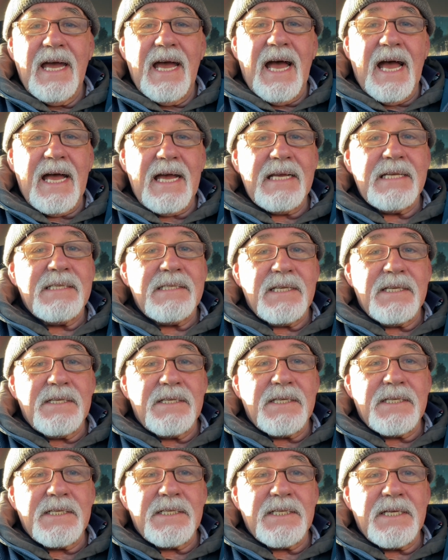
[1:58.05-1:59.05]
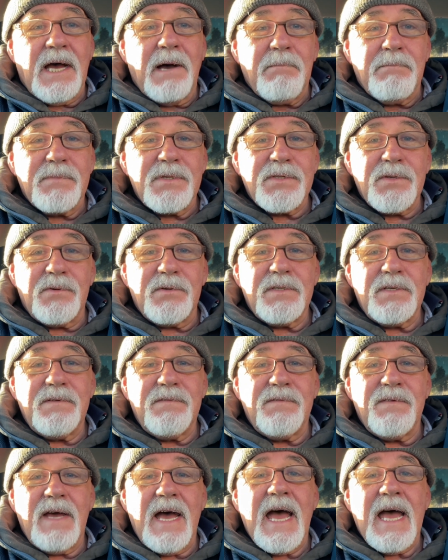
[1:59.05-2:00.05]
has some sort
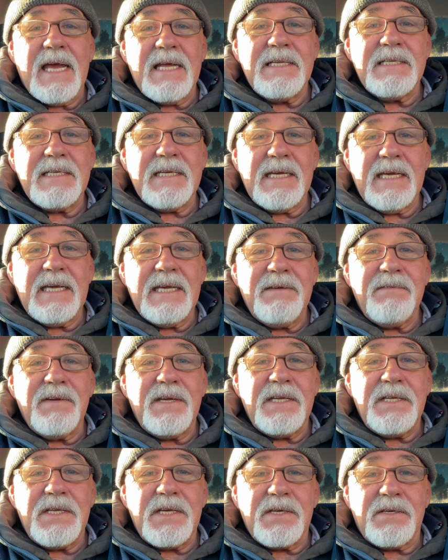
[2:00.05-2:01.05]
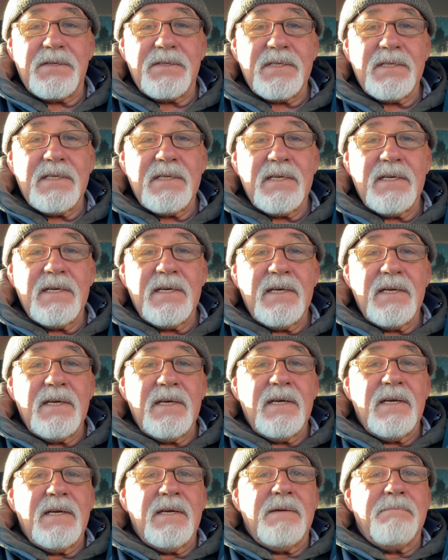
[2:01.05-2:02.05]
of anti-EV news.
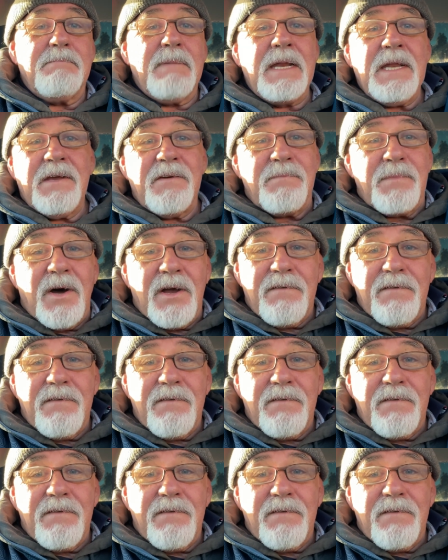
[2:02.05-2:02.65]
Many of my